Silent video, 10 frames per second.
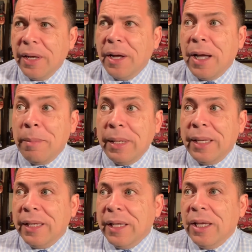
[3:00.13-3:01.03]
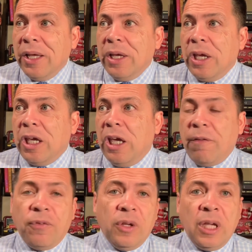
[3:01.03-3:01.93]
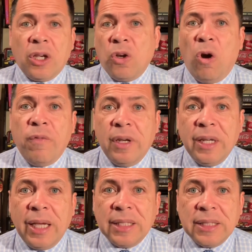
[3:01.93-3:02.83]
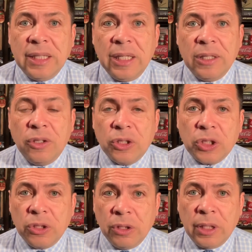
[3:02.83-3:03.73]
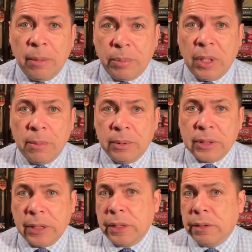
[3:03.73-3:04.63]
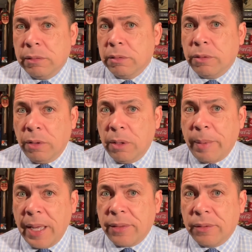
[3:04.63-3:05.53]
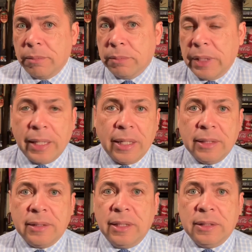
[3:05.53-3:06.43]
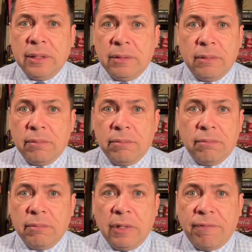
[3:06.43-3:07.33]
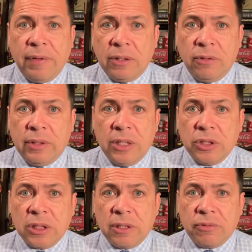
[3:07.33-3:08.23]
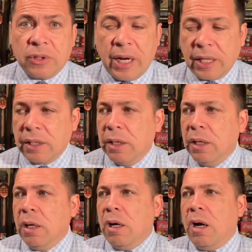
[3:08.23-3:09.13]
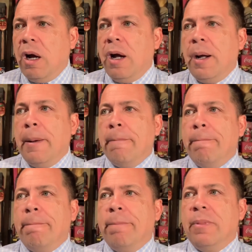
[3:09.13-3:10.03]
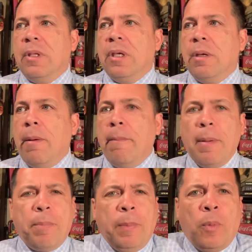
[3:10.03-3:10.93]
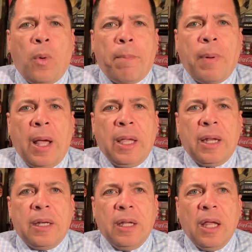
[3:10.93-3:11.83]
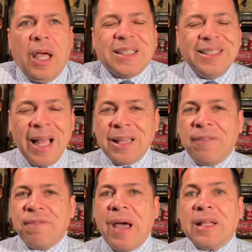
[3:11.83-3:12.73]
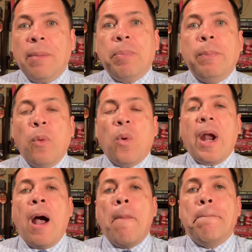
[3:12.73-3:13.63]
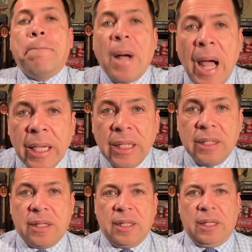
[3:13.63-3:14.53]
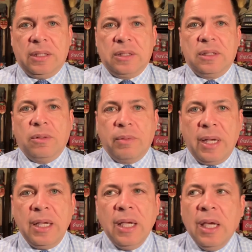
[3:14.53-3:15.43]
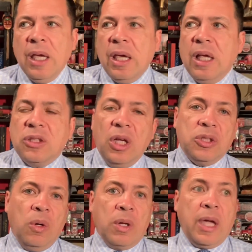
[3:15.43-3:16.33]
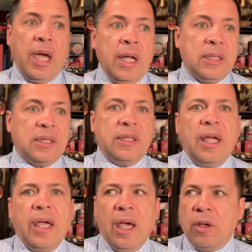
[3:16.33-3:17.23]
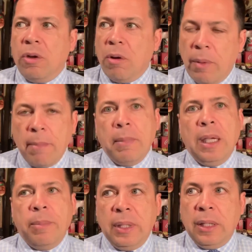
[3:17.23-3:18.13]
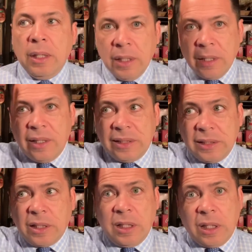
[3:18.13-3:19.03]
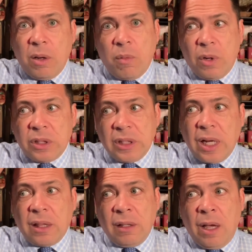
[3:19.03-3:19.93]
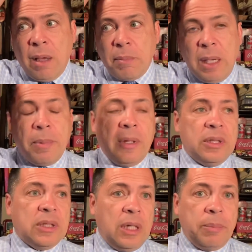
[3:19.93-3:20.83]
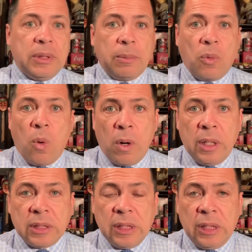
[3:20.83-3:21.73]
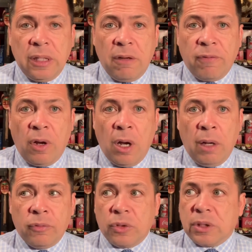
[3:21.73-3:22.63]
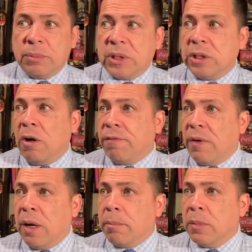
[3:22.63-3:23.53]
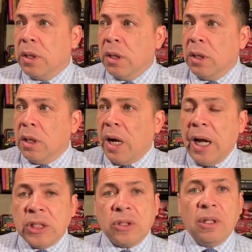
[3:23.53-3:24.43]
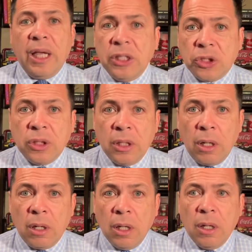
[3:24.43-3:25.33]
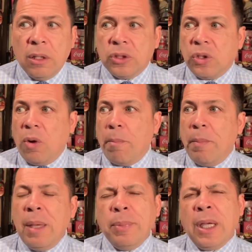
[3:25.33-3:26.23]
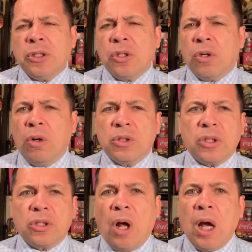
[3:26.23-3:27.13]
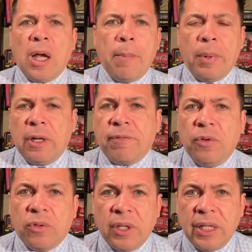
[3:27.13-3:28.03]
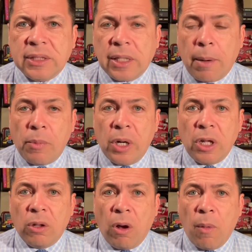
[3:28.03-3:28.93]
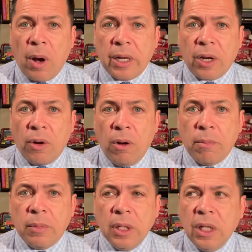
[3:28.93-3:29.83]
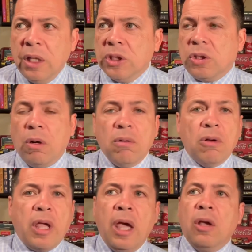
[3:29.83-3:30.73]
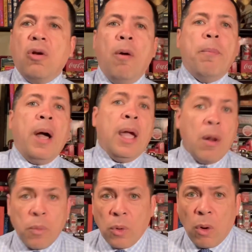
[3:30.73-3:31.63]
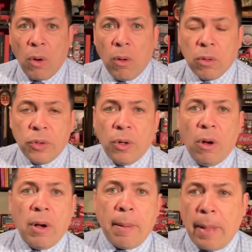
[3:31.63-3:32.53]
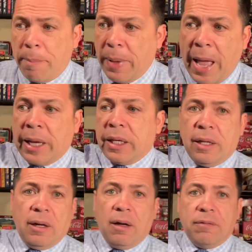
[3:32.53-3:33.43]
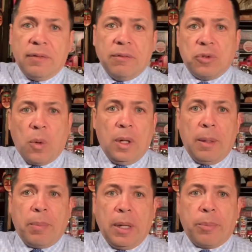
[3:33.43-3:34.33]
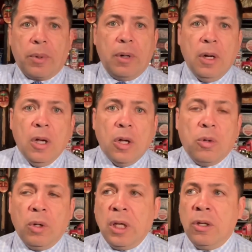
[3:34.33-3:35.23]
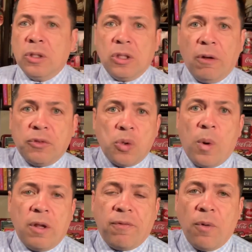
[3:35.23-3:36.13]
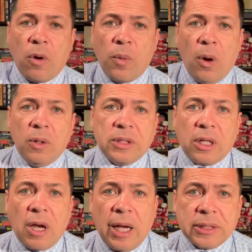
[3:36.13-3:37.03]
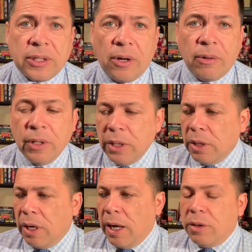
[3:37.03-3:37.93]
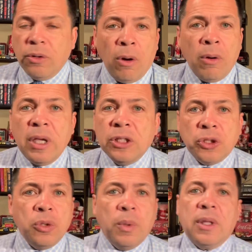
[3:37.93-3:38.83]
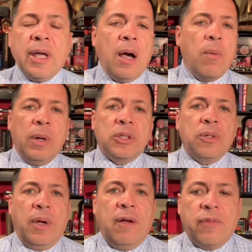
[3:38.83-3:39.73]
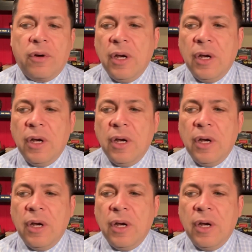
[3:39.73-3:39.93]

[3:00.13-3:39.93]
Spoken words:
I mean, if you get COVID-19, you're still going to be able to go to the bathroom. Like, it doesn't affect your digestive tract. But people were buying. It's not the fact that people were out buying things, right? It's okay to say, hey, you know what? Maybe this is going to get worse than I thought. Maybe there's going to be some quarantining involved or some self-isolation. So maybe I should go stock up on a few things that I'm running low on at home. So, hey, go buy a roll, a packet of toilet paper. Go get yourself 24 rolls at Costco. No issue with that whatsoever.